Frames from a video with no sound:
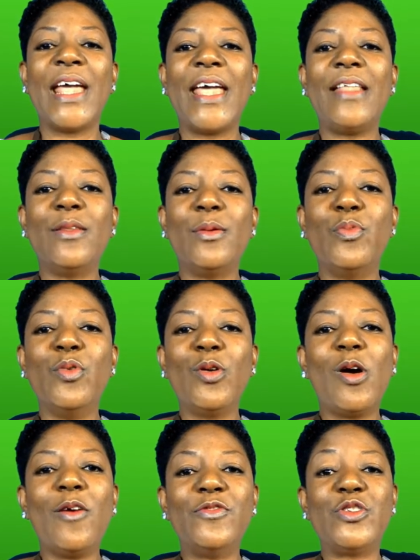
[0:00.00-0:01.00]
In the
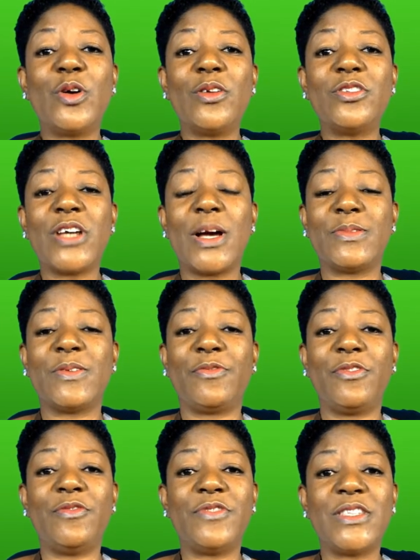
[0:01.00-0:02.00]
book of John chapter
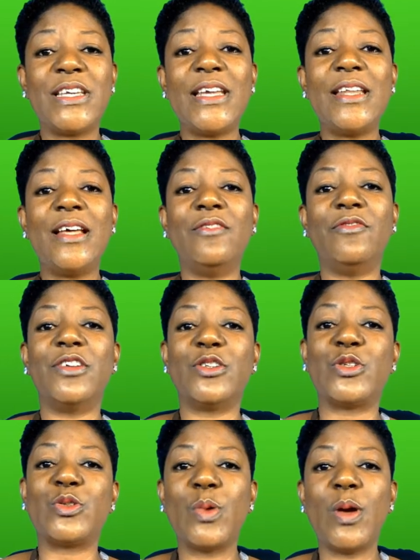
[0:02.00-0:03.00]
15 and
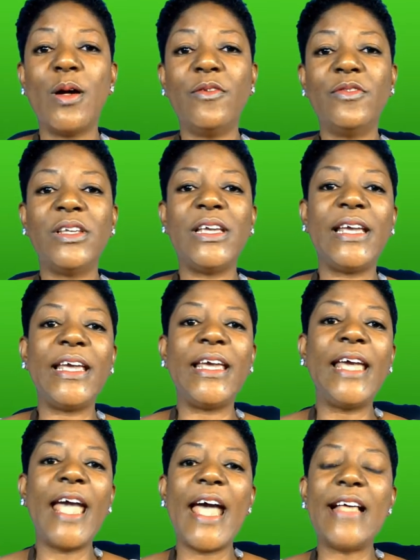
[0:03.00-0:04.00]
verse 12, the
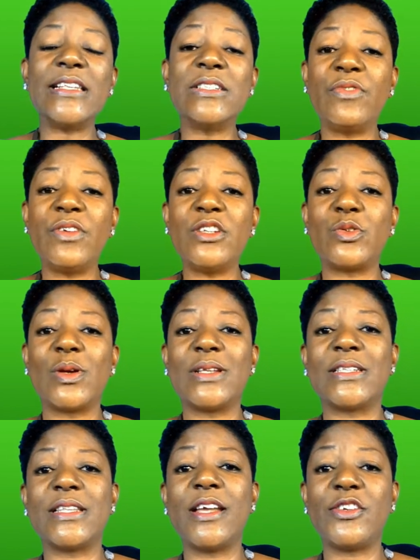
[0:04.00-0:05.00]
ESV
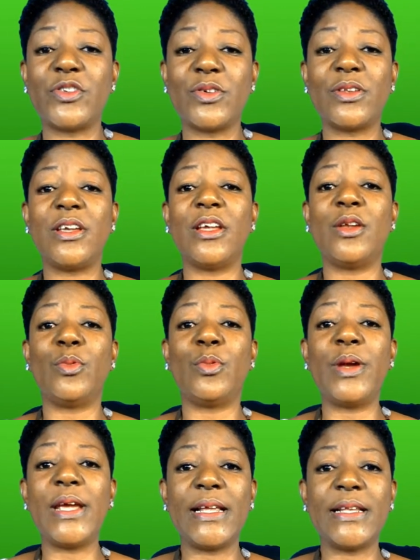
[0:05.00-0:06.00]
translation, it
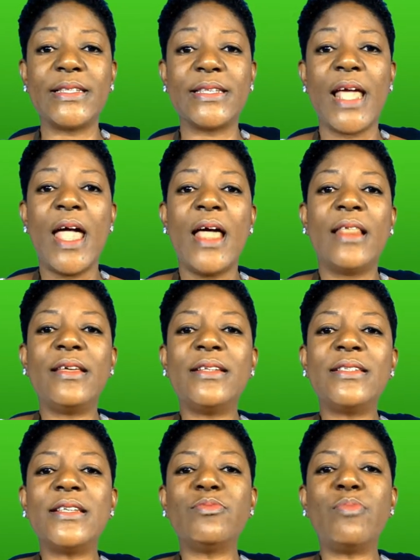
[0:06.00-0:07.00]
reads,
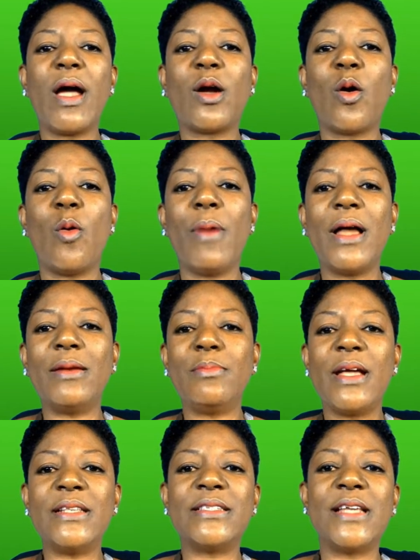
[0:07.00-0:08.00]
"This is my
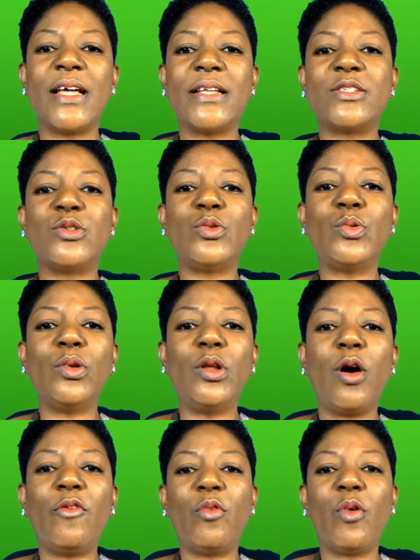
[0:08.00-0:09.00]
commandment, that you
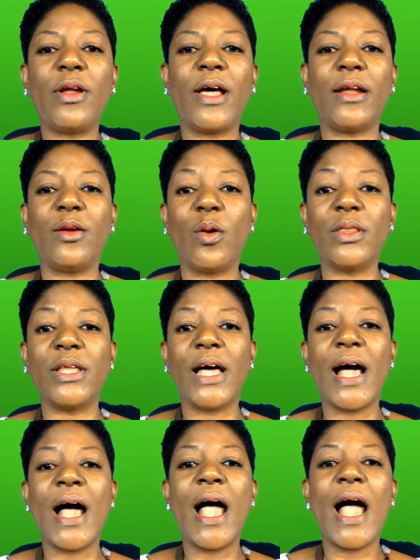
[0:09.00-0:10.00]
love one
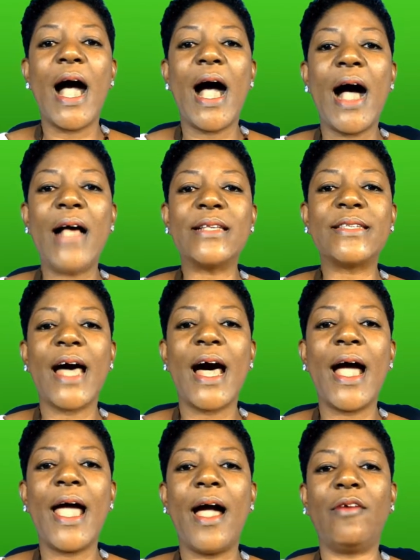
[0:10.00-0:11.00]
another as
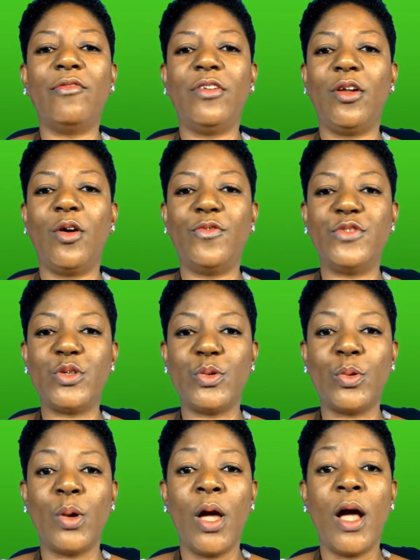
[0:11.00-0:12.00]
I have loved
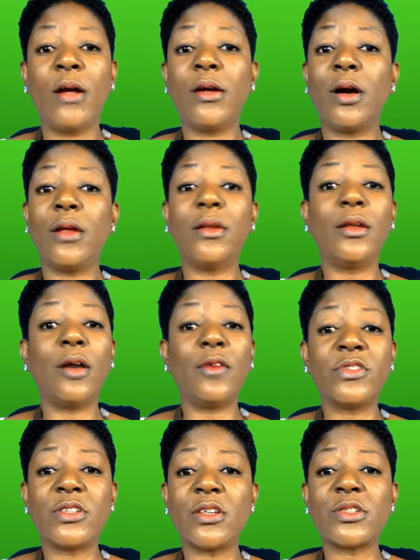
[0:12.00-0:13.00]
you. God
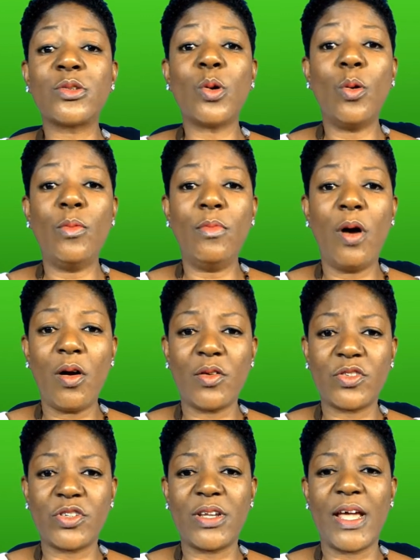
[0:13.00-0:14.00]
loves us so
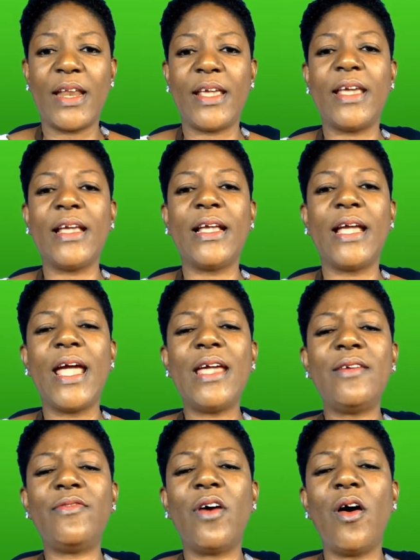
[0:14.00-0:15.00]
much that he
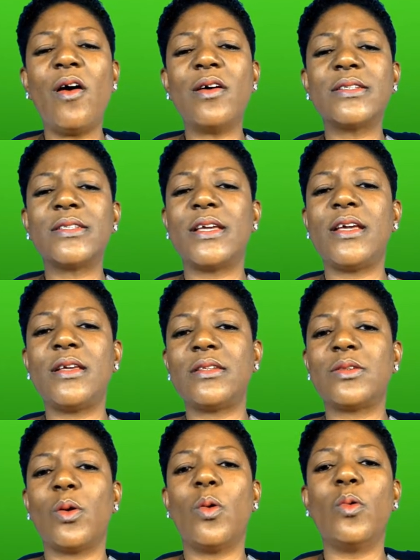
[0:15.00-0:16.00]
gave us
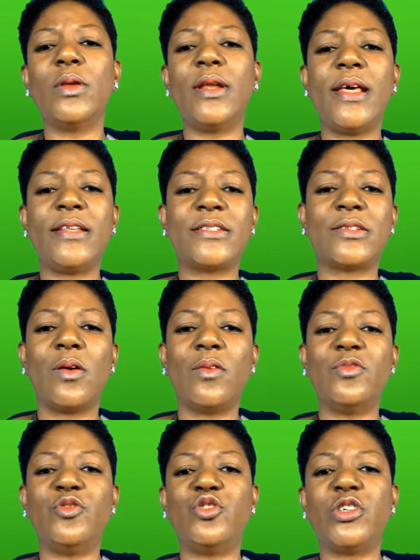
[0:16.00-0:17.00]
his only
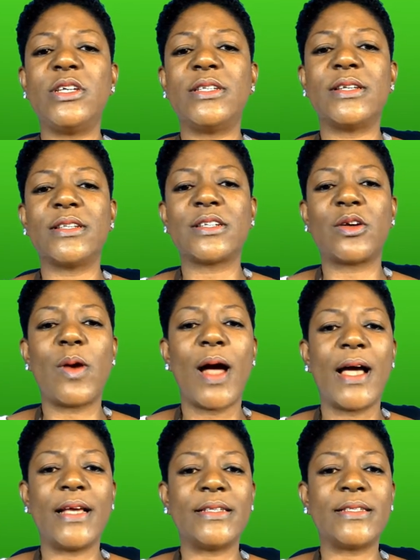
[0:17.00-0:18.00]
son, Jesus
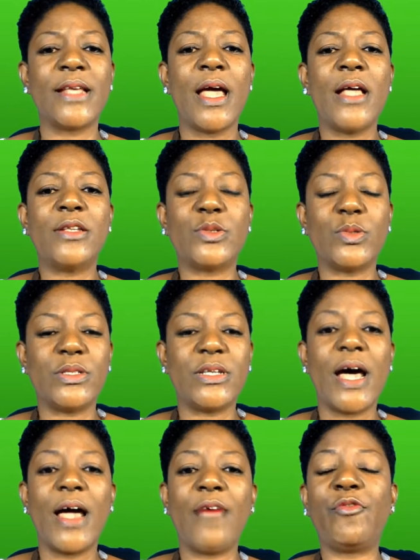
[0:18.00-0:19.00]
Christ, to
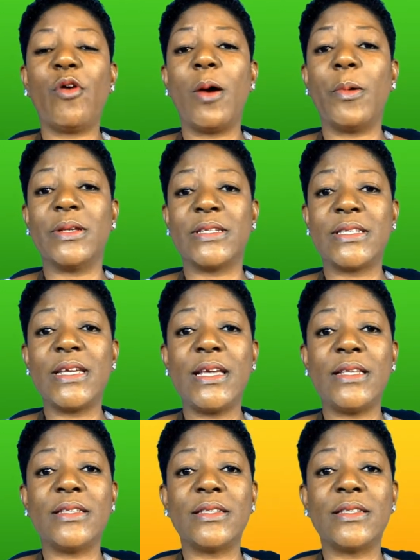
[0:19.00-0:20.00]
die for our
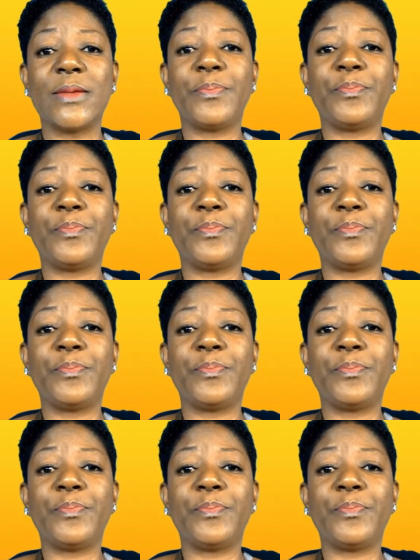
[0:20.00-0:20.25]
sins.